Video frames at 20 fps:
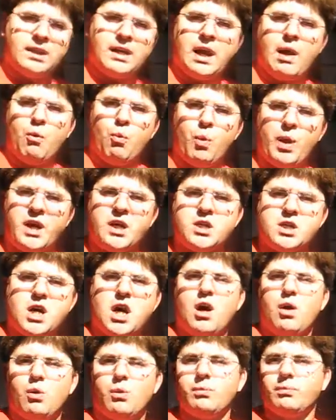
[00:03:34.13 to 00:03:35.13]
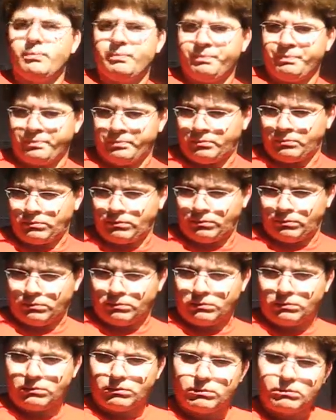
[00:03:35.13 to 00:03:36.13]
a window
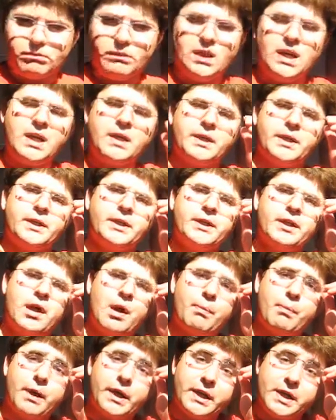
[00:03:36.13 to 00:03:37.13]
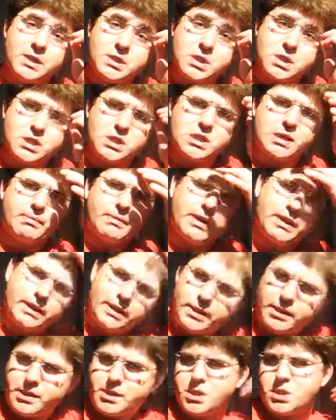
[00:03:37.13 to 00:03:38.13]
in the operating system that
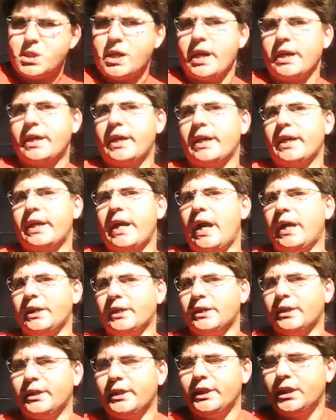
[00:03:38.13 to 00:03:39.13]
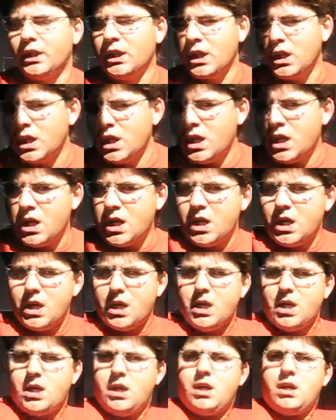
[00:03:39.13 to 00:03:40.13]
it is running under,
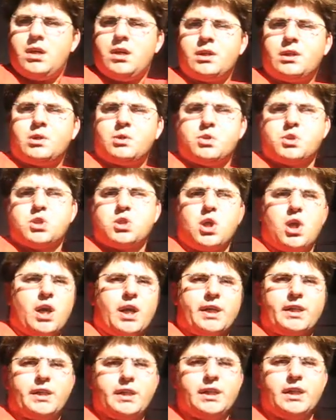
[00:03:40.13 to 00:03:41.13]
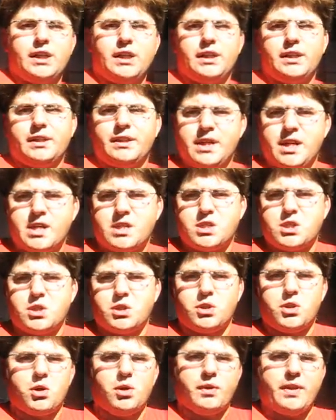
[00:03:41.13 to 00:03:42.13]
to start uh, this,
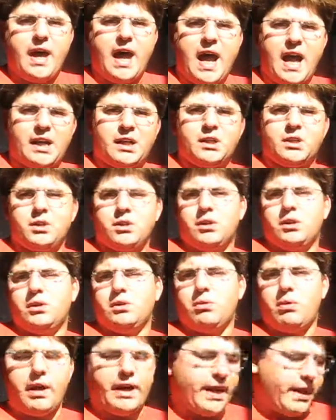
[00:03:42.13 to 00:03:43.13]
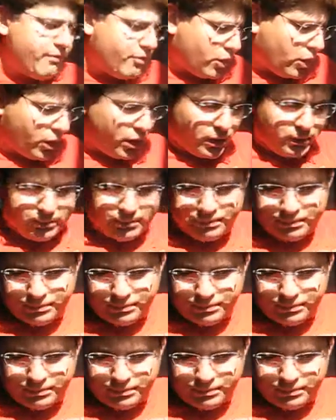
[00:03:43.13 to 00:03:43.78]
to do that, to whatever.